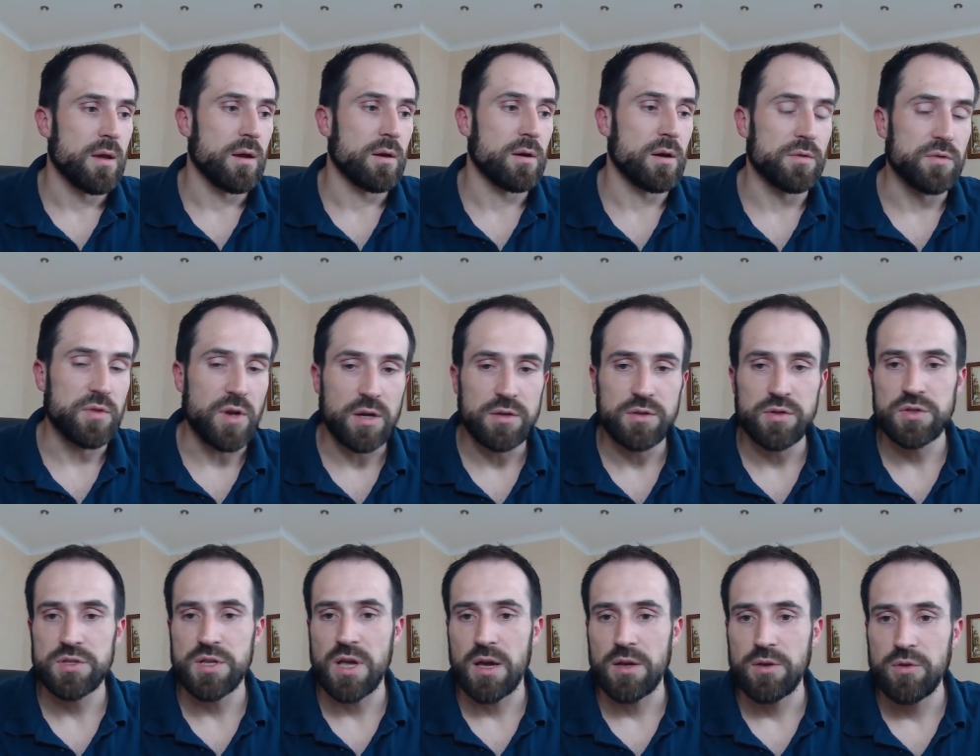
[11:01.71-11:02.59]

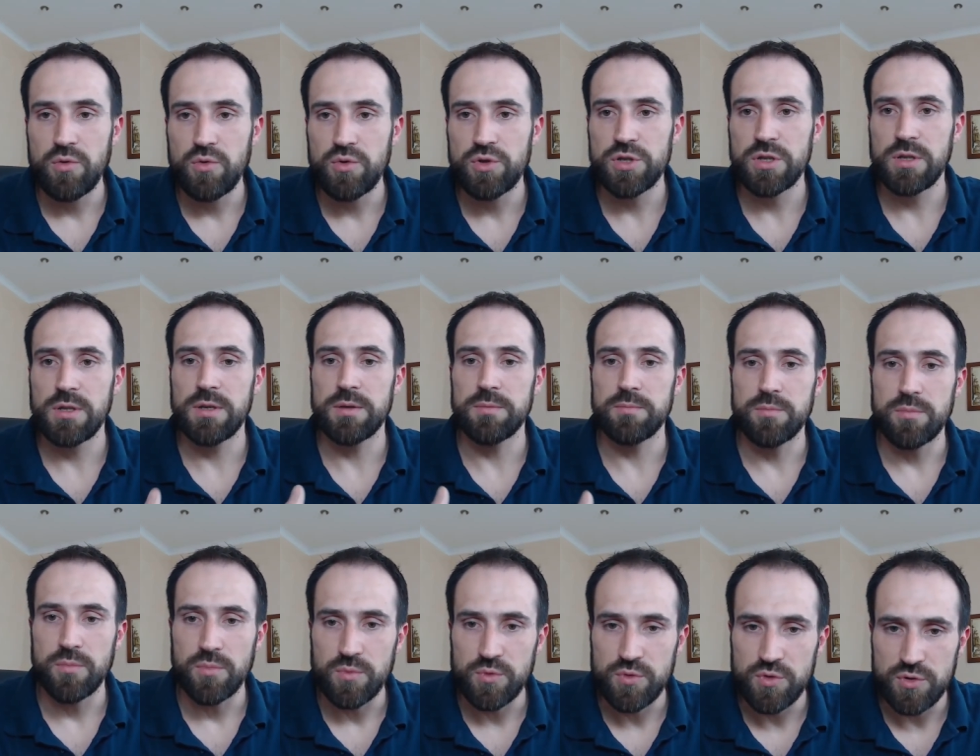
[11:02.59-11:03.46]
Contractors are usually
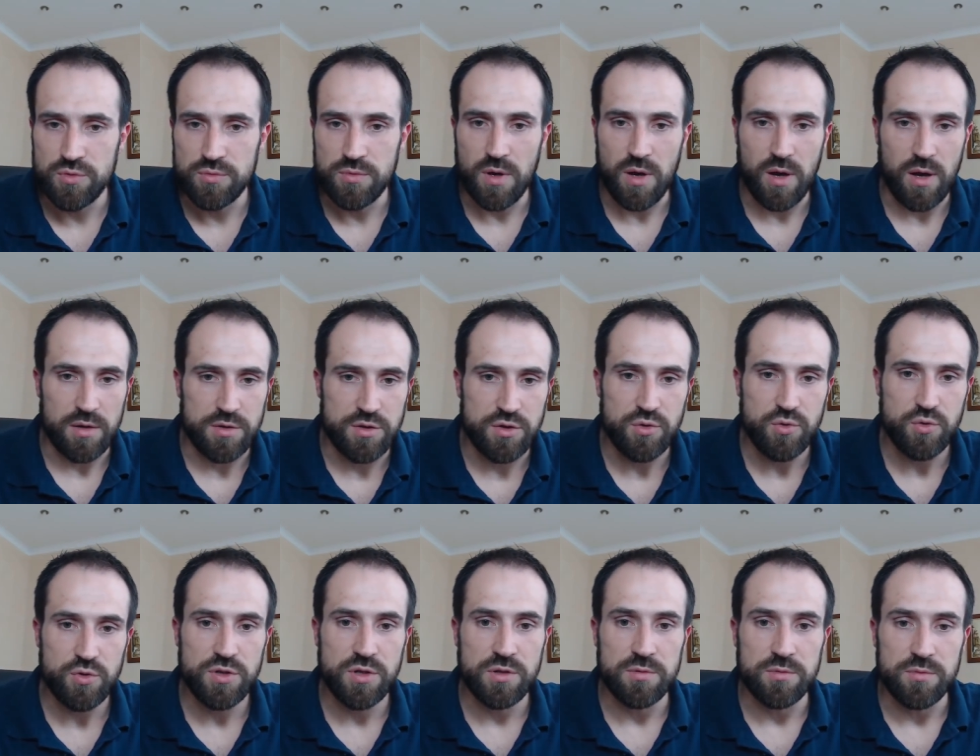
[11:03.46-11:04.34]
are
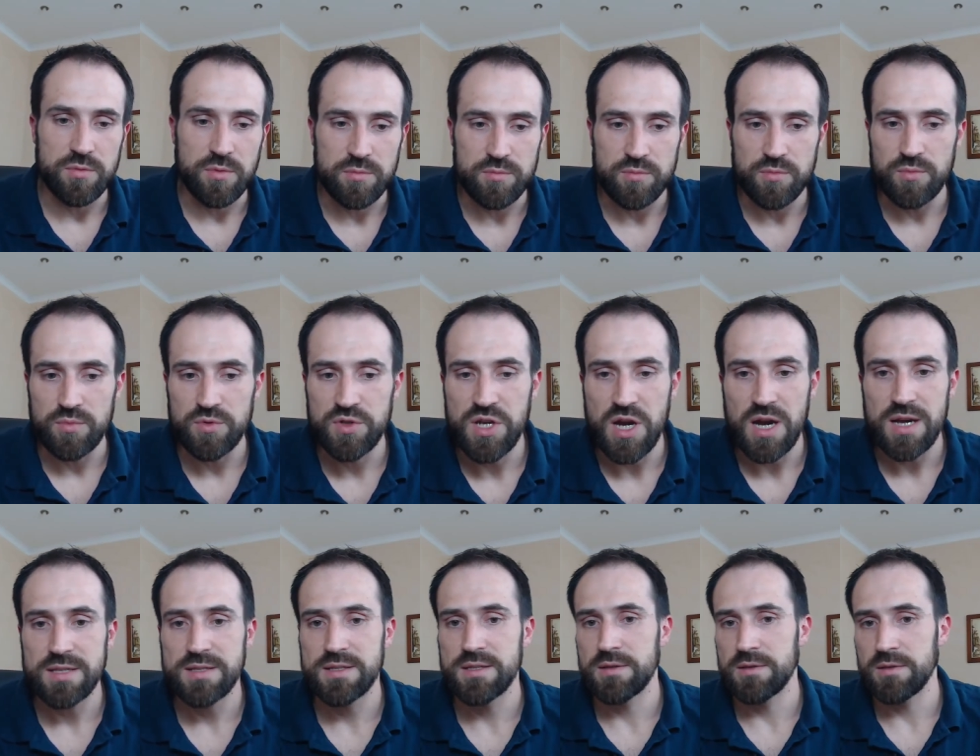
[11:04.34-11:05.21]
chosen
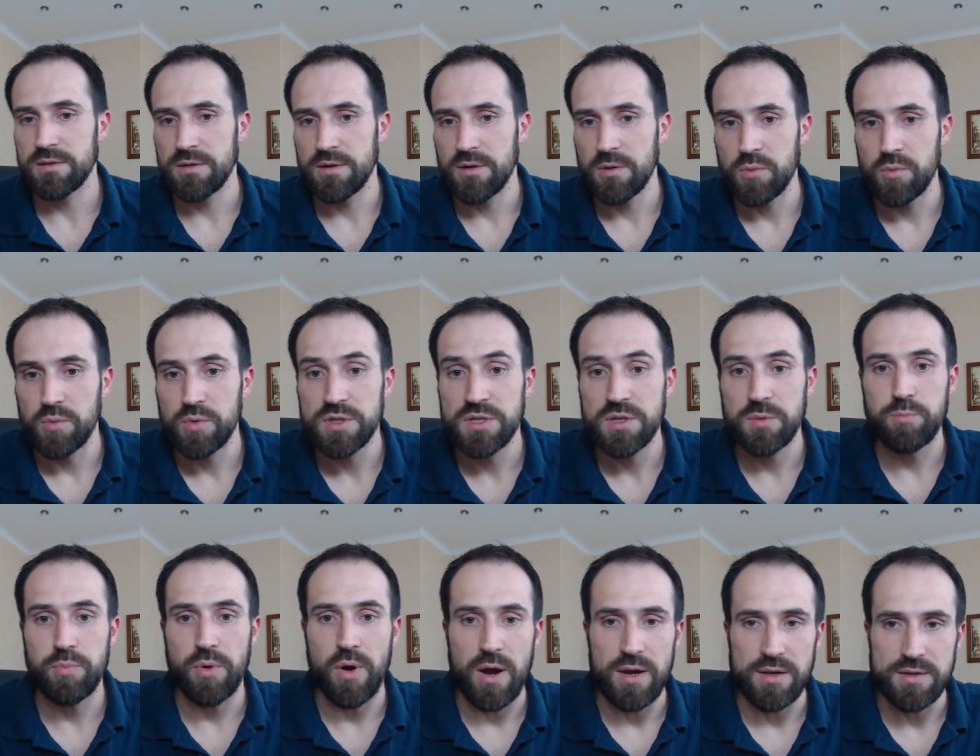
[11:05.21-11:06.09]
just uh, with the
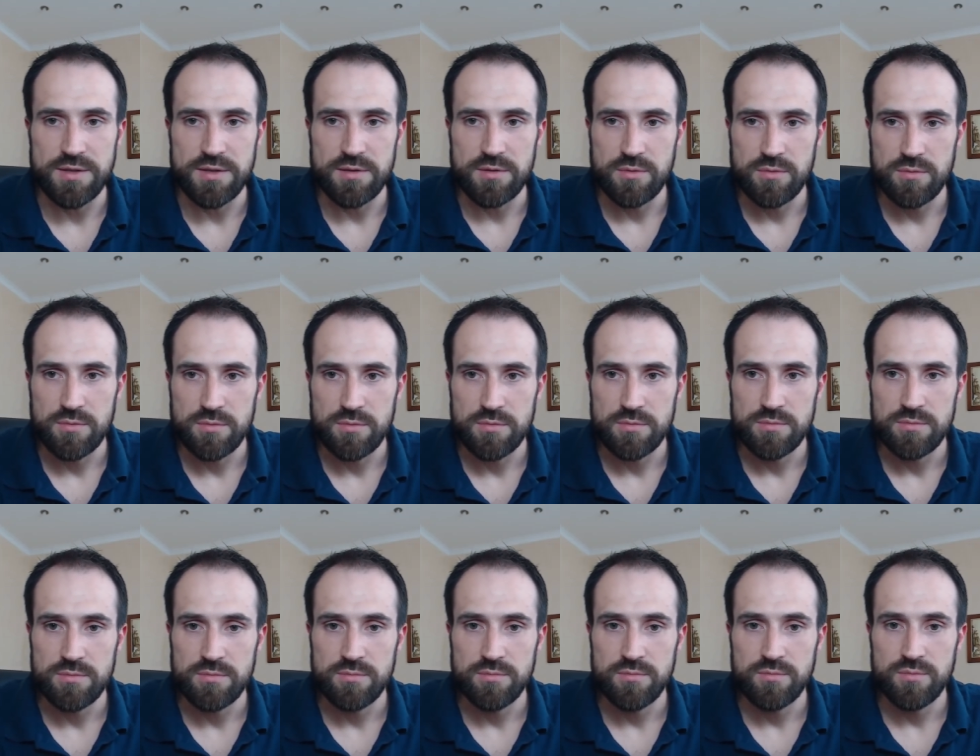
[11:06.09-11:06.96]
price.
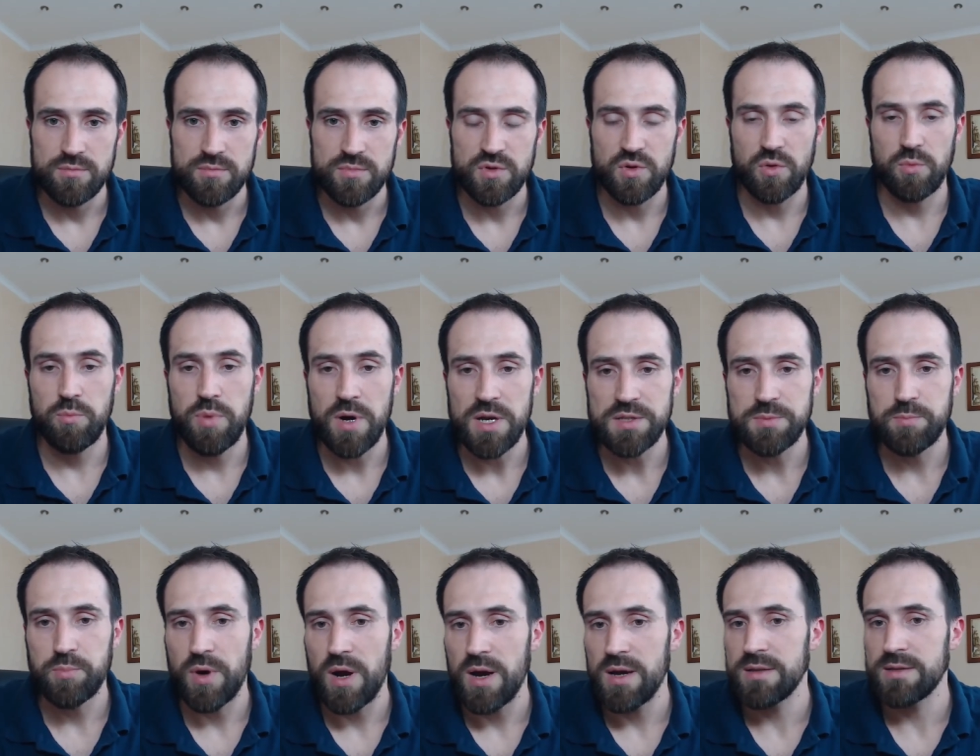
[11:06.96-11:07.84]
So best
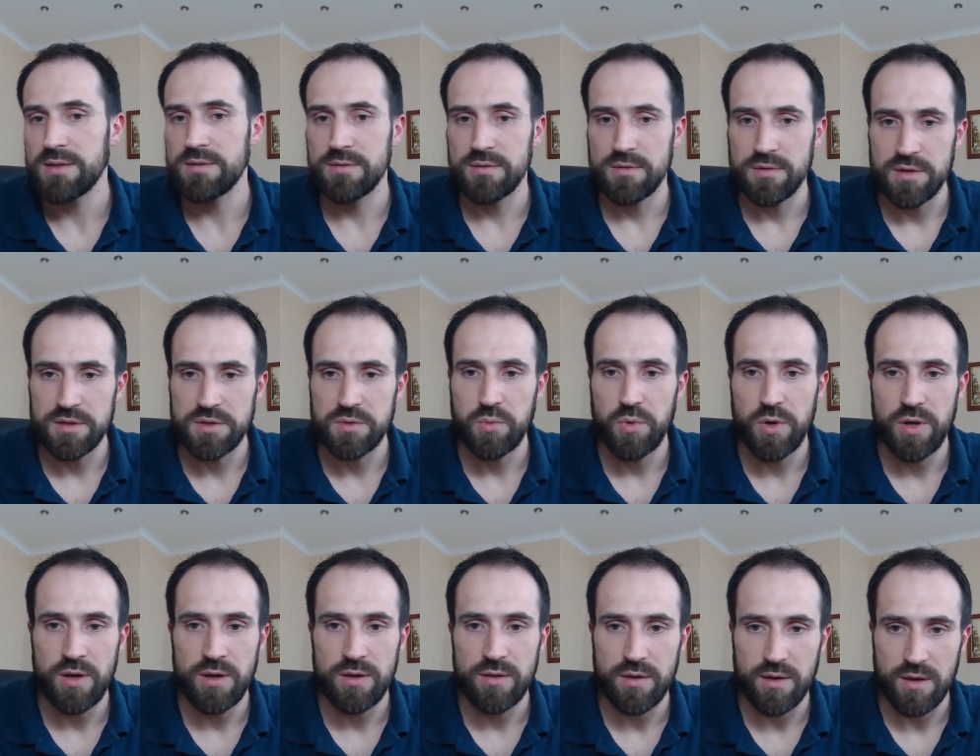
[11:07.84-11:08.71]
price is
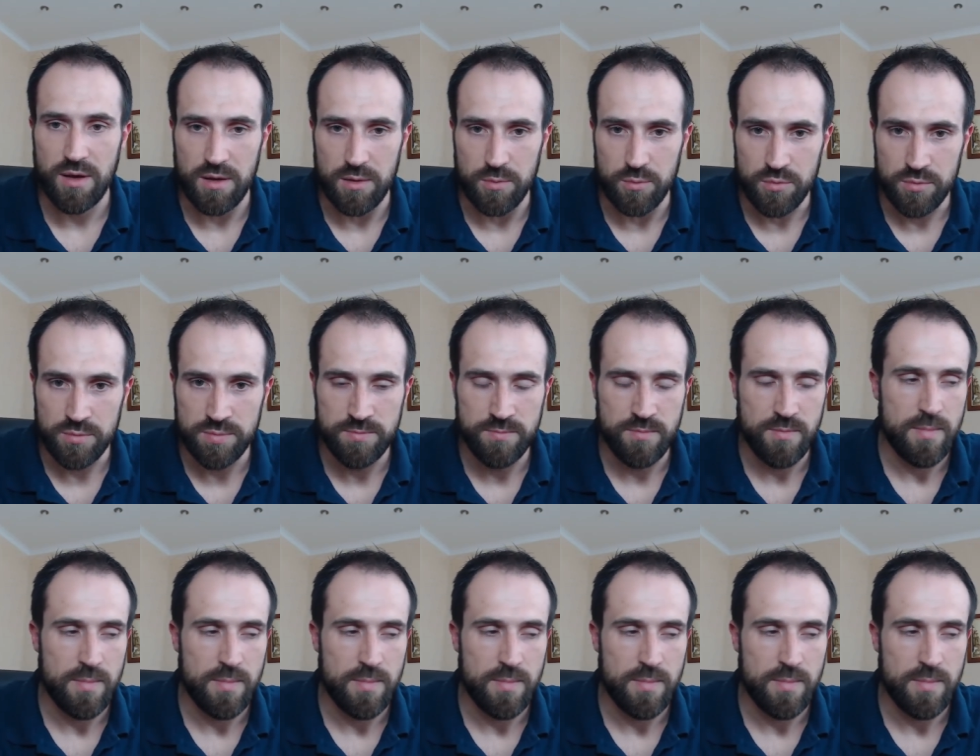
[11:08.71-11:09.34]
winning the game.